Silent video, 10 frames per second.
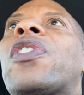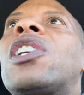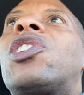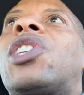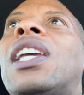the
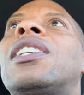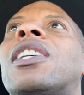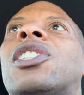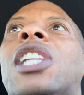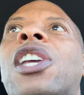
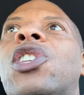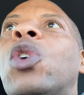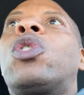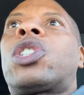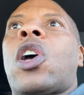Jesus that
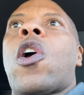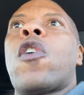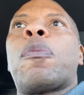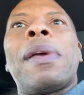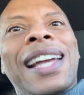you
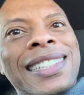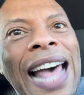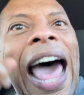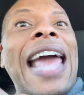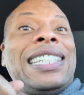serve because
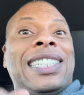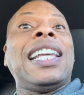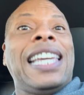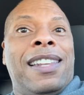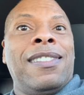I
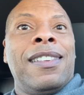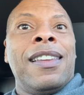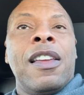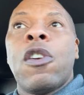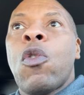see it
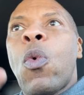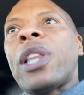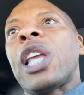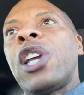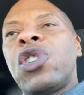
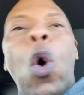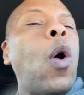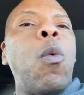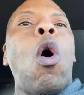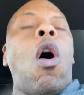within
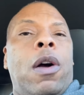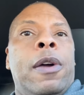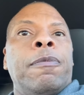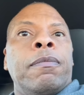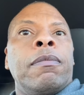your walk.
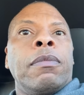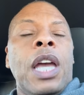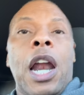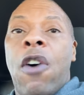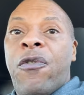
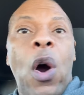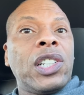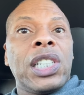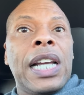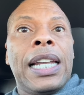And
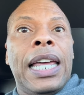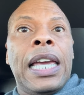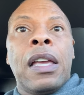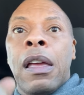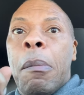
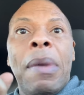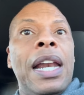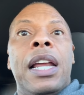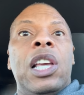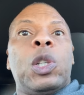unfortunately,
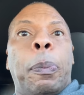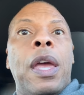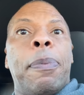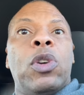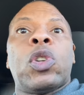many of these
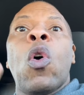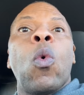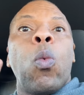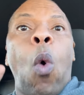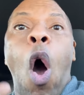people's
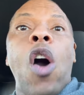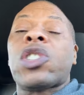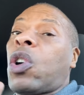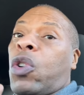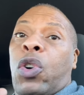
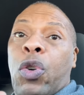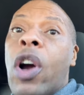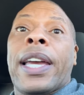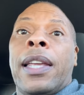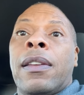walks are
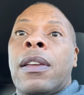crooked